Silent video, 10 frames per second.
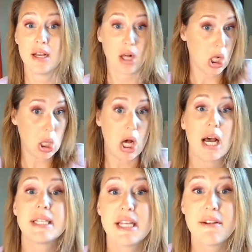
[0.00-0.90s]
A
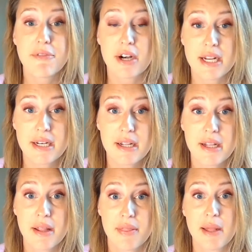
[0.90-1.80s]
lot different
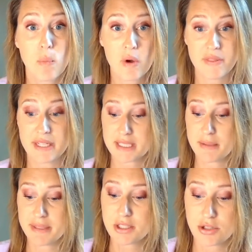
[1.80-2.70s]
than one that's going
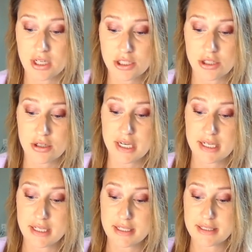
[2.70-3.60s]
to be structured
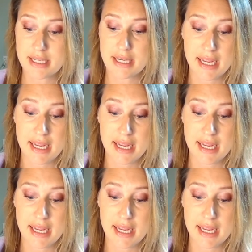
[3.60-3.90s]
and going to say,